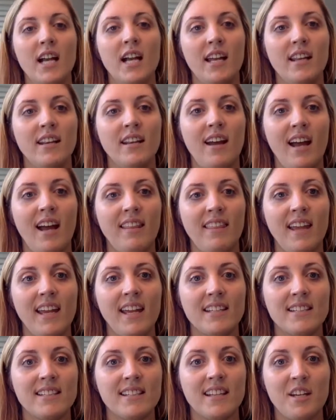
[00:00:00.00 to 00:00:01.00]
And I think
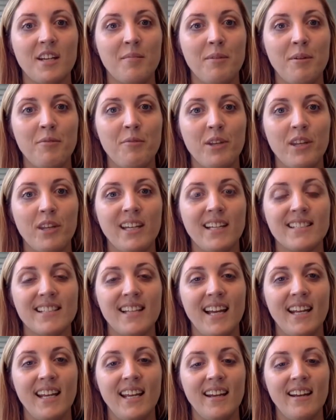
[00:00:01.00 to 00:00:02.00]
it's going to be really
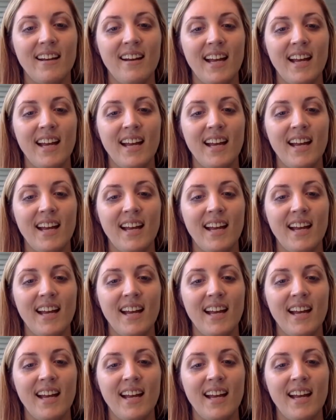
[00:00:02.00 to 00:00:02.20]
exciting.